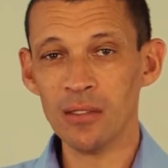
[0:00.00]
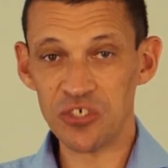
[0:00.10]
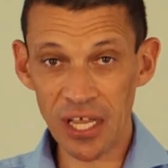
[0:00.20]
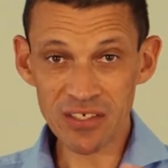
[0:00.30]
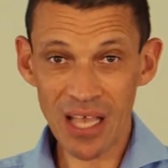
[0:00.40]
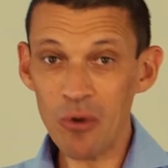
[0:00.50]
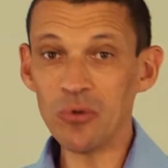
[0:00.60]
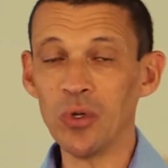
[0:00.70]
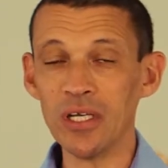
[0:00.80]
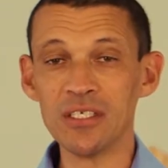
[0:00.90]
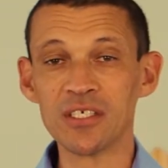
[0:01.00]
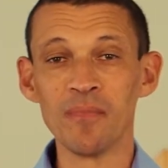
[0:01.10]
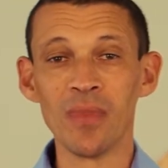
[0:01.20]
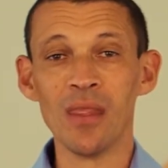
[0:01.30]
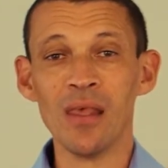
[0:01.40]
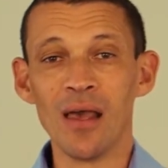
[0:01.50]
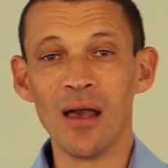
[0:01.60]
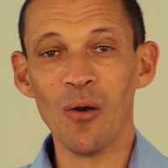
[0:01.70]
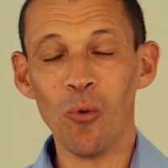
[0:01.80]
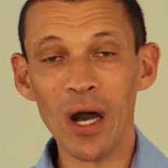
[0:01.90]
Jesus' own words
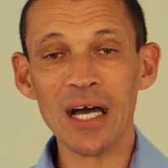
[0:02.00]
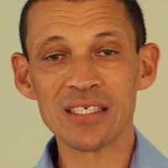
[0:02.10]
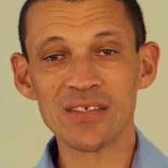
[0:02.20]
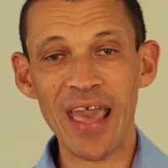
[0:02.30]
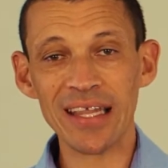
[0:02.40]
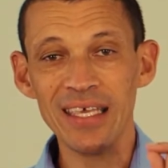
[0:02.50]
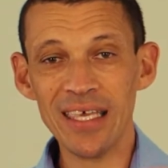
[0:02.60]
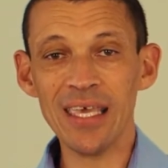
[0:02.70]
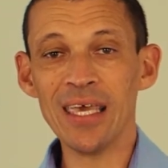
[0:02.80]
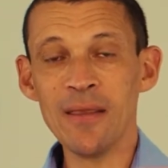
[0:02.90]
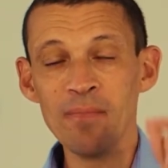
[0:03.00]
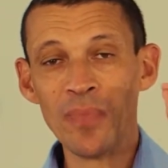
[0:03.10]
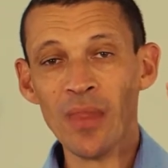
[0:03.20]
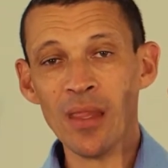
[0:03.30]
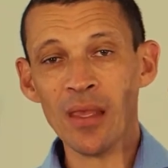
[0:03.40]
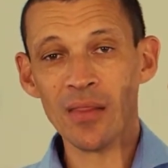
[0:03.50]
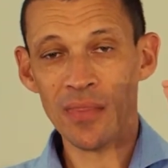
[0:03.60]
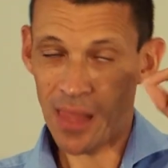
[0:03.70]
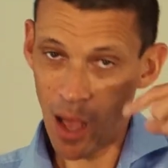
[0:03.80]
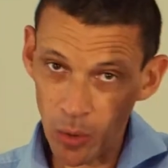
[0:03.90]
was that He,
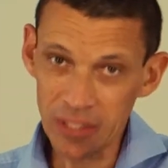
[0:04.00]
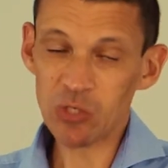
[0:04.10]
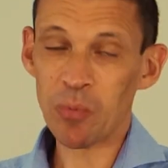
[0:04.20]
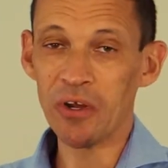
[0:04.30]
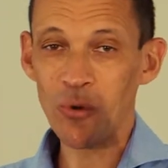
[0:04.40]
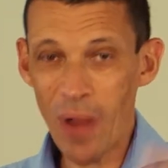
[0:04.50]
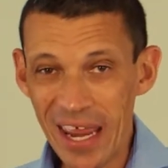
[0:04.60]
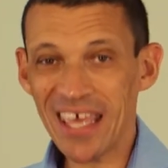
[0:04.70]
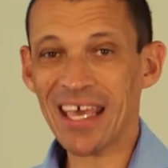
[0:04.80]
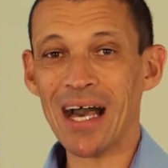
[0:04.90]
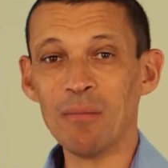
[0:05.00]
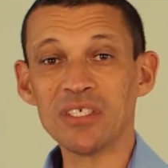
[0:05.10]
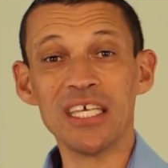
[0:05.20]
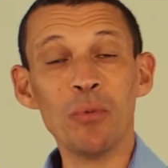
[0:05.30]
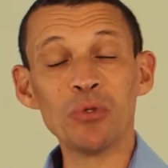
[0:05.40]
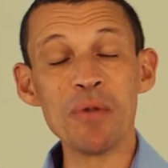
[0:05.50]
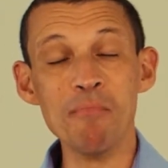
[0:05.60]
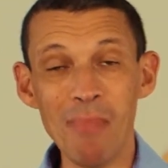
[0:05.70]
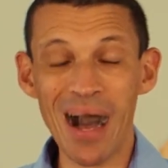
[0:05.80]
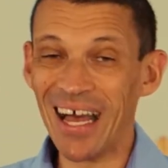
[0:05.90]
the Holy Spirit, when He comes, He would
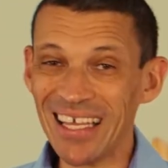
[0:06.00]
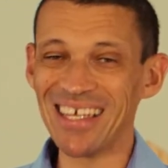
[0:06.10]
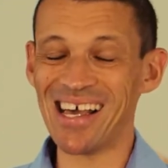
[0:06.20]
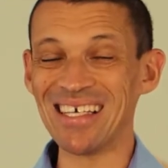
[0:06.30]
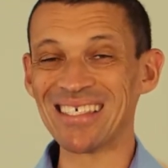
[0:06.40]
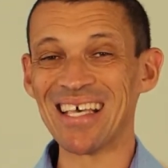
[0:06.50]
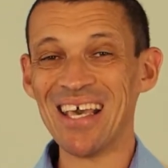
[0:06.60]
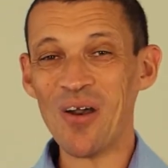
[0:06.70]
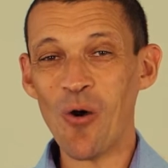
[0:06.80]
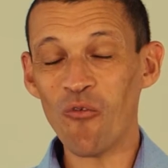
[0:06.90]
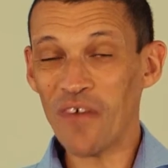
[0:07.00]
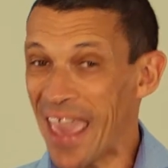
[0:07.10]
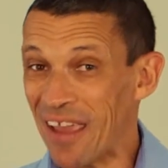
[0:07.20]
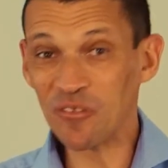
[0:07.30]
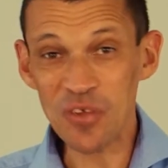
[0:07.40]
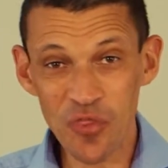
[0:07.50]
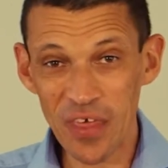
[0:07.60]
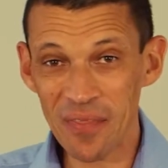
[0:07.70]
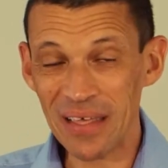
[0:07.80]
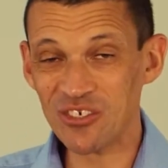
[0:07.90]
remind us of
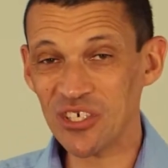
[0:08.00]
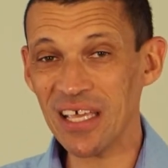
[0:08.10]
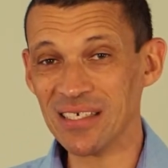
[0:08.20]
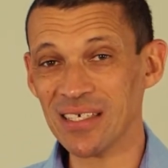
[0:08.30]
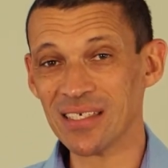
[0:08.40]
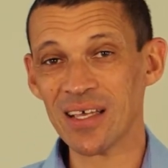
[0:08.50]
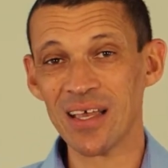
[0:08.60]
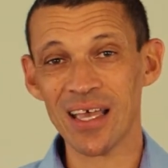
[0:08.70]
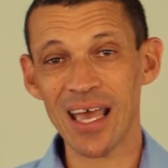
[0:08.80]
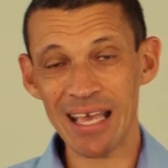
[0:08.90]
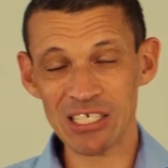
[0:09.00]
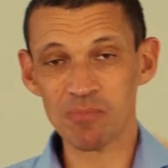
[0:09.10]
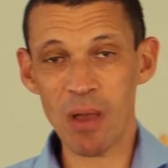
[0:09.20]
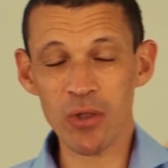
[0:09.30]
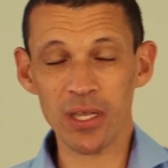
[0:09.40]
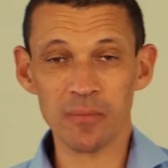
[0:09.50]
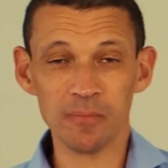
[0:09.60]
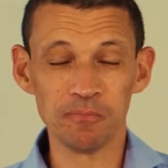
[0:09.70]
everything that Jesus has spoken.